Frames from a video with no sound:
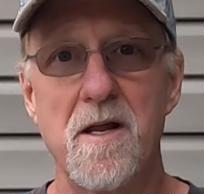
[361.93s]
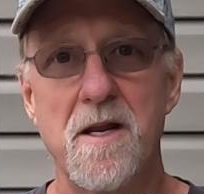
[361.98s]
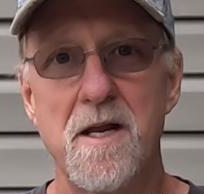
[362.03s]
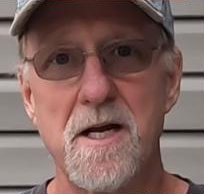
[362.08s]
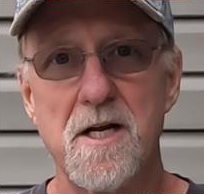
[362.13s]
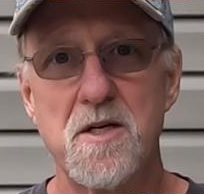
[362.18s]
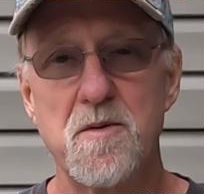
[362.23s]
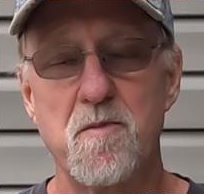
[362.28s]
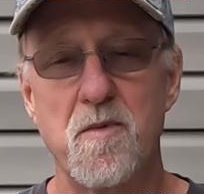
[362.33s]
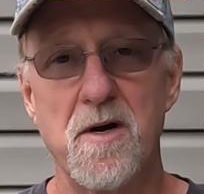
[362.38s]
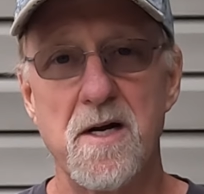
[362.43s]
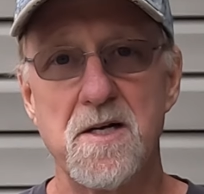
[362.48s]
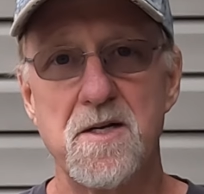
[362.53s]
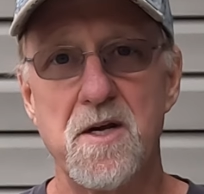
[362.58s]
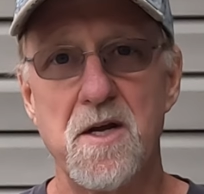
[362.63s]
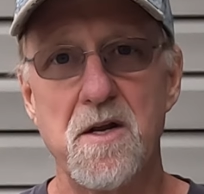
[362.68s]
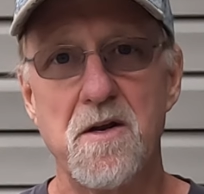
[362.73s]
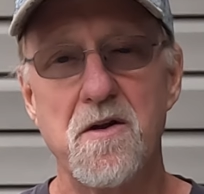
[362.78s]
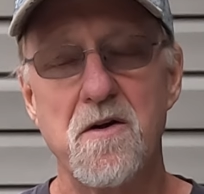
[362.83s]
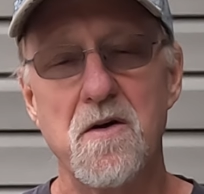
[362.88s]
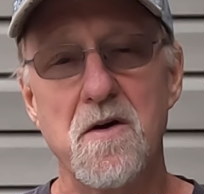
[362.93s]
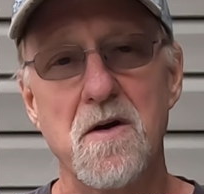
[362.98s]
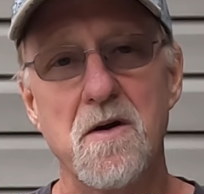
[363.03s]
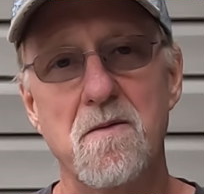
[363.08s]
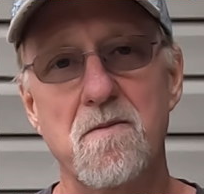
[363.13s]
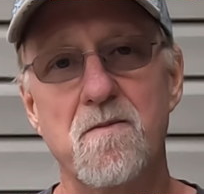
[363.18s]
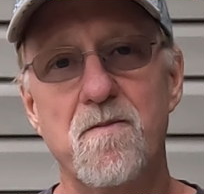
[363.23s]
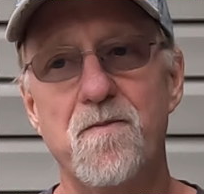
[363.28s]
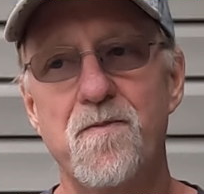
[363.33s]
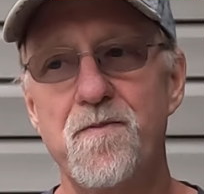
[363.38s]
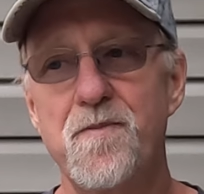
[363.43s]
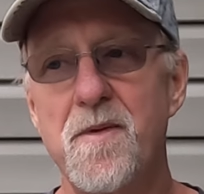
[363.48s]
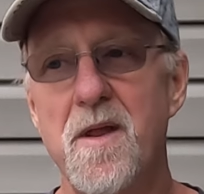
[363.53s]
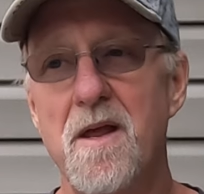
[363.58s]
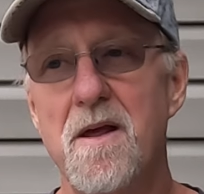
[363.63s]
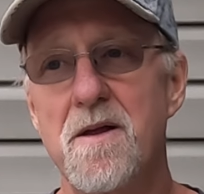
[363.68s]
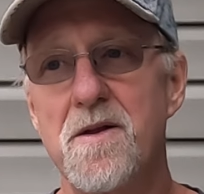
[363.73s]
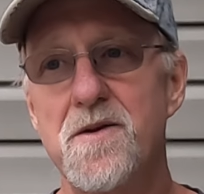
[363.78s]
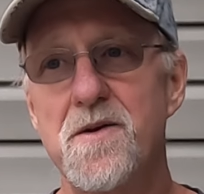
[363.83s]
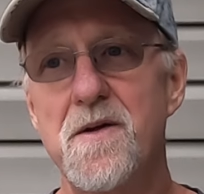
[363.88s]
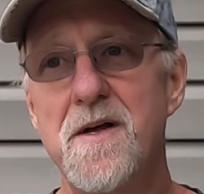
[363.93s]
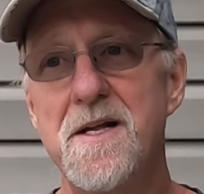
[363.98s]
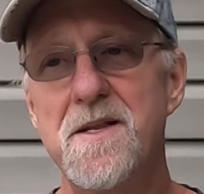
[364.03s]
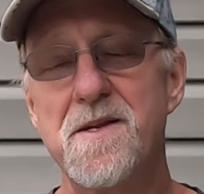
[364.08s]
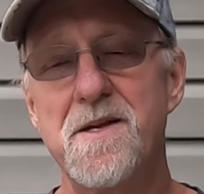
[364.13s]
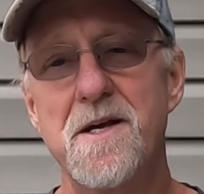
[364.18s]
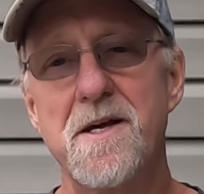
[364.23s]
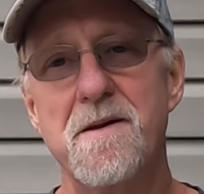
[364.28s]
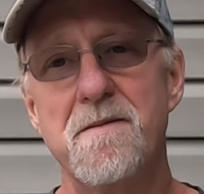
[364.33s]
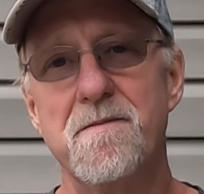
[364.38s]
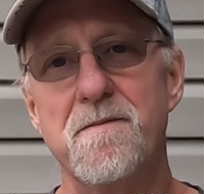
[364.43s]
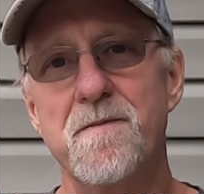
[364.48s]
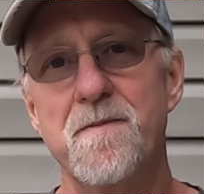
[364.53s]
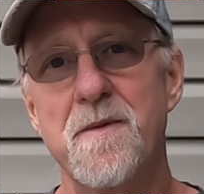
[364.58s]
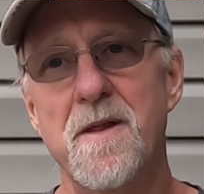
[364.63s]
and express it to you. So that's it.